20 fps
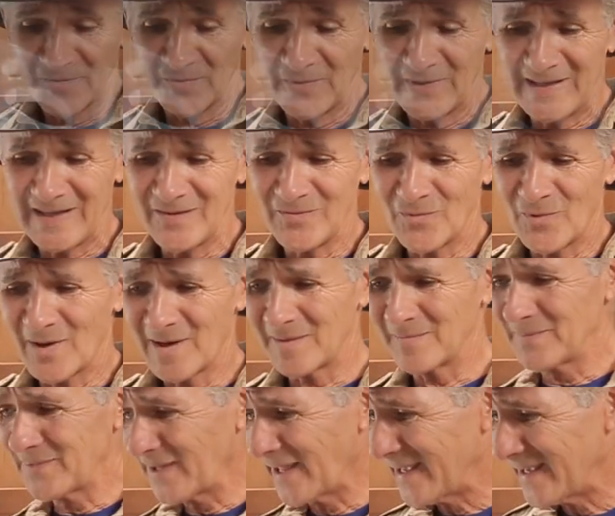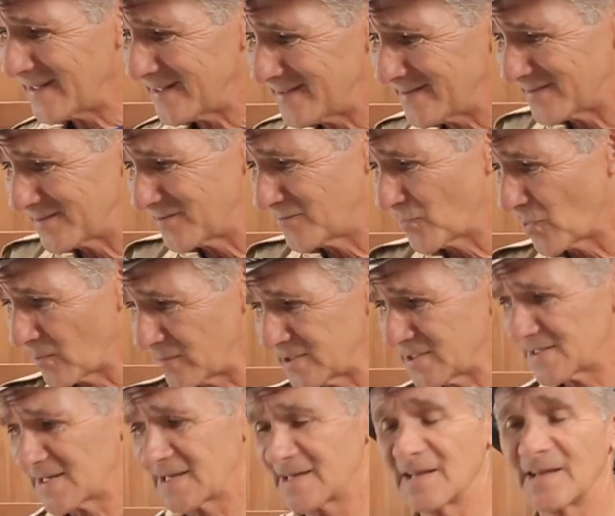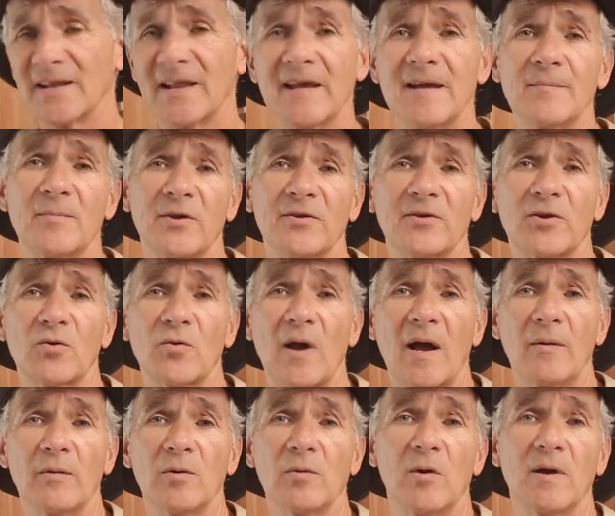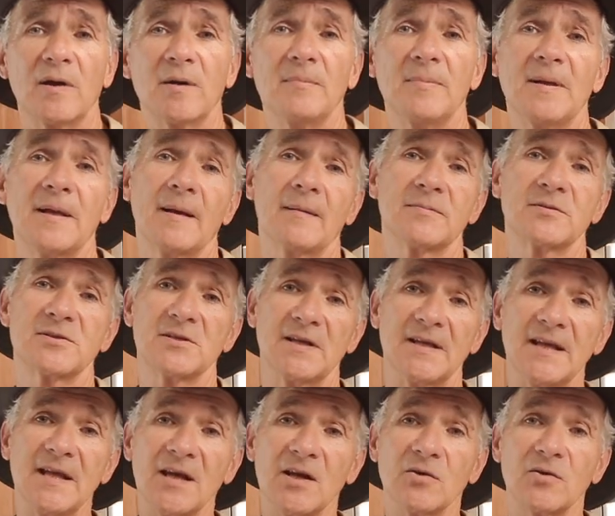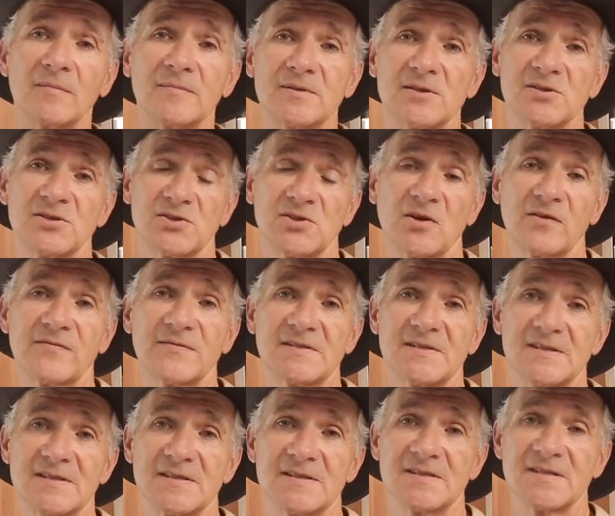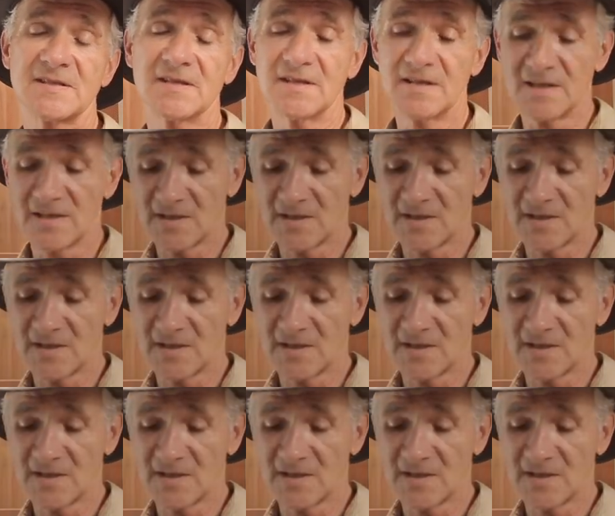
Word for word: we didn't want them laying where we just had to lay them on the ground. We wanted to be able to adhere them to surfaces